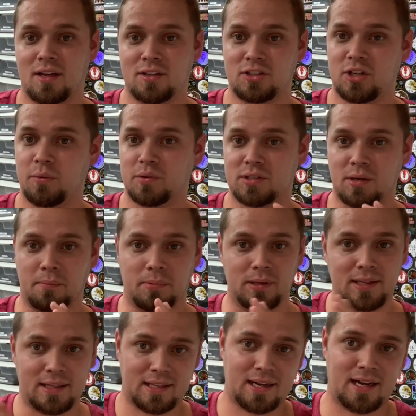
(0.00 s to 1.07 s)
She was
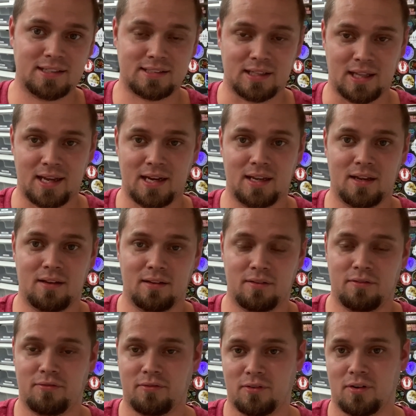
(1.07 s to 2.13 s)
completely isolated
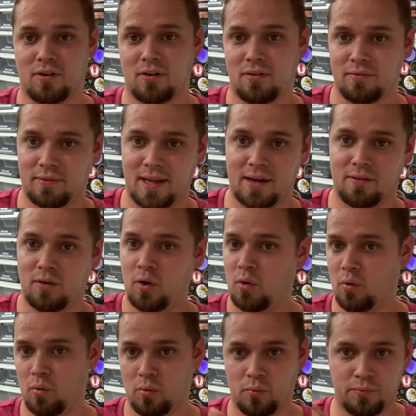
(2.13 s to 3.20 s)
for that
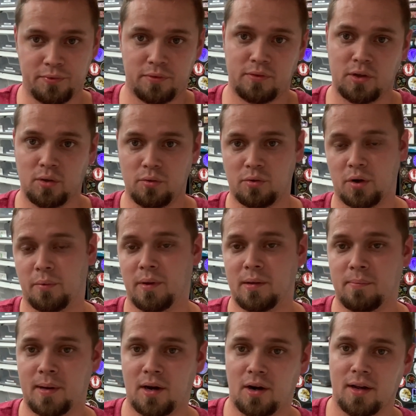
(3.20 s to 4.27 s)
whole two, three
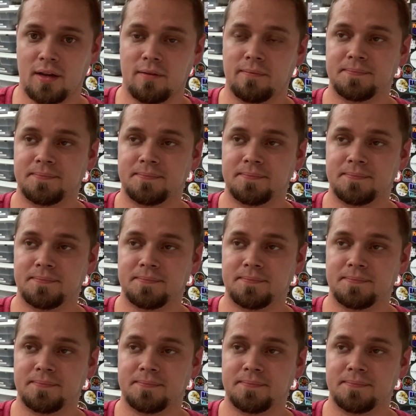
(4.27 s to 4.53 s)
week period.